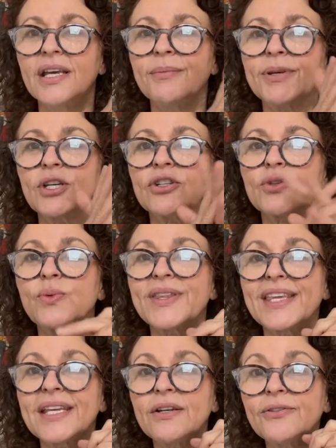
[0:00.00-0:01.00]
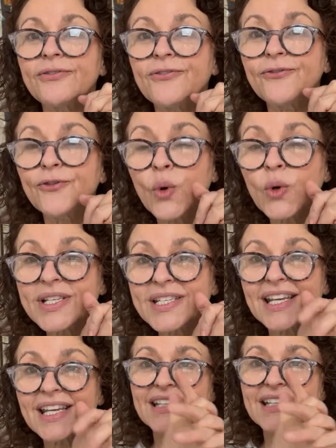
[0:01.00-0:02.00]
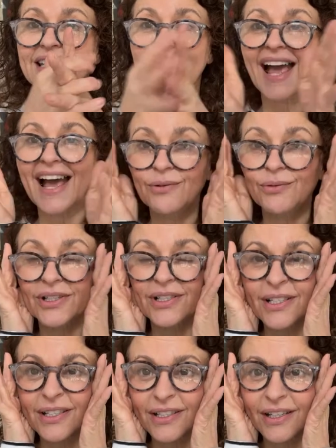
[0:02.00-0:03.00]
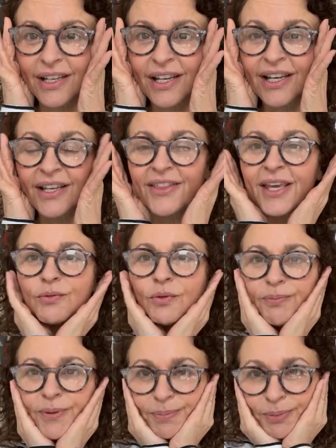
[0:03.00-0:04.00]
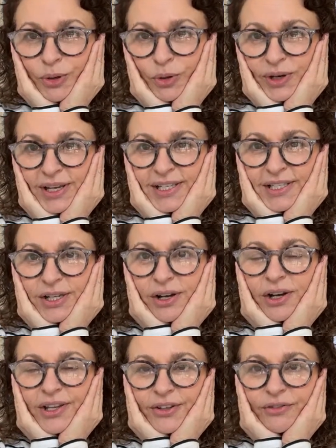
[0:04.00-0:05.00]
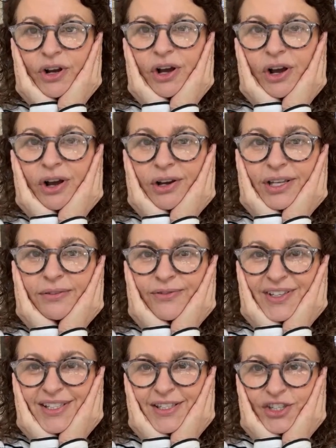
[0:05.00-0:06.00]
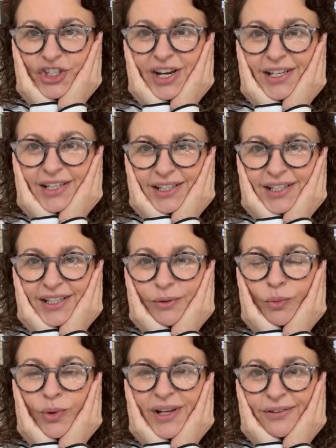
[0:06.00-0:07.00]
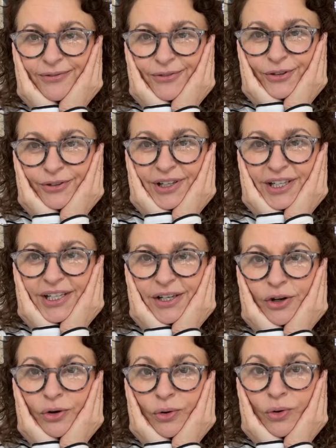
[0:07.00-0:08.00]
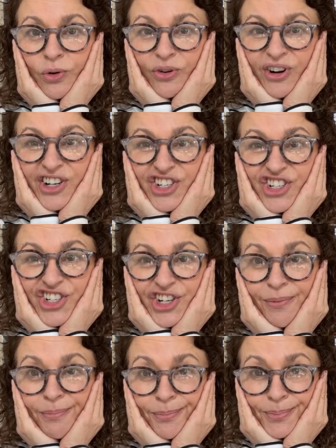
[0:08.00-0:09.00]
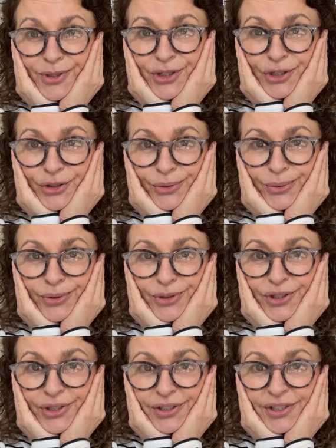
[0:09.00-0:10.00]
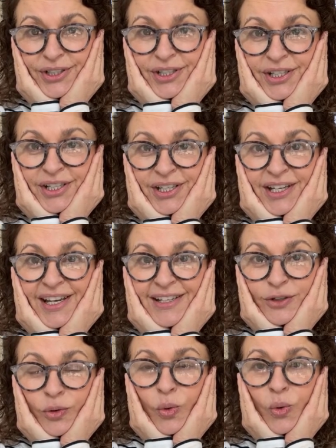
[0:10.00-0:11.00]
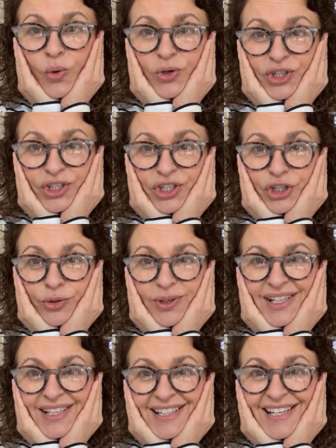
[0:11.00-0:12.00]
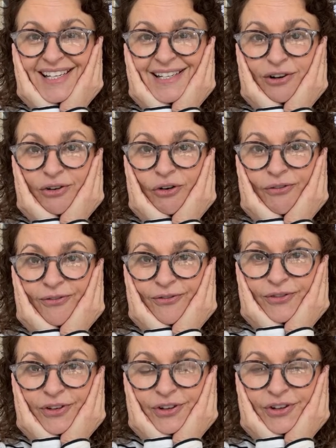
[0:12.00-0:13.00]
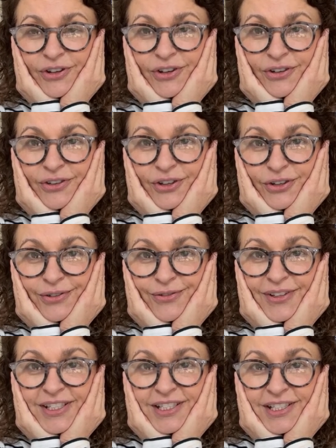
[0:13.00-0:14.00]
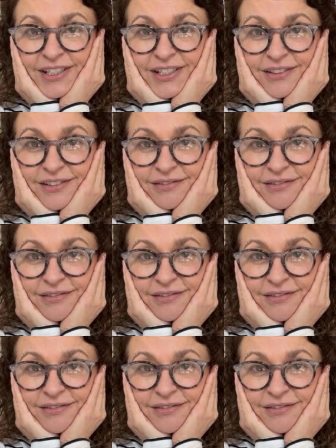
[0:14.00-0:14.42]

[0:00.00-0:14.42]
because within 48 hours they will be put into either a high vis jacket, wait for it, or a jumpsuit and ordered to clean off the graffiti.